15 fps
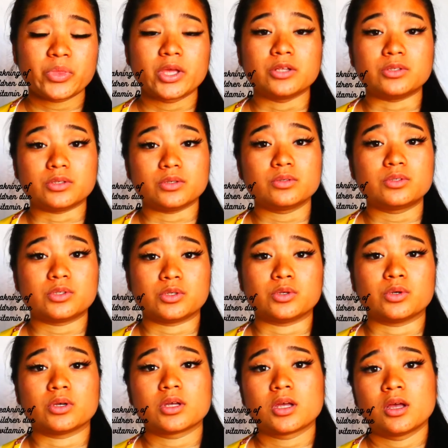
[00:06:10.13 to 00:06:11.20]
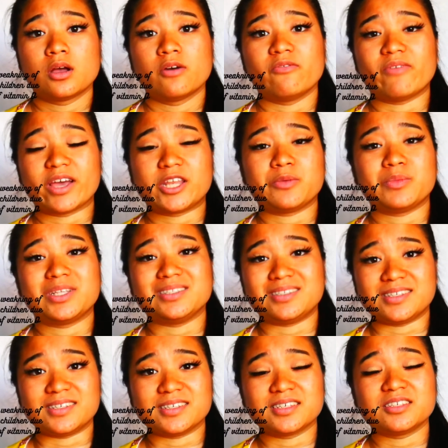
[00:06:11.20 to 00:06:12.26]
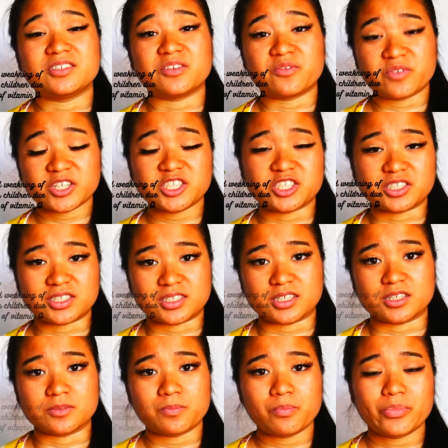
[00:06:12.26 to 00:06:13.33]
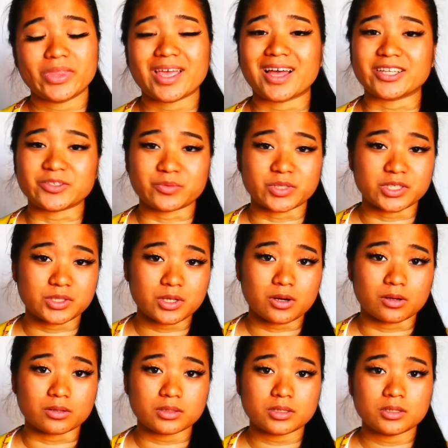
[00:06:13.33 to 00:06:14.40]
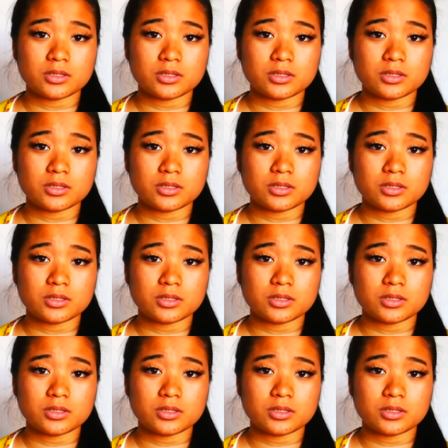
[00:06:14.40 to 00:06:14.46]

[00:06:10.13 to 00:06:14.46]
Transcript: due to vitamin D deficiency. As a result,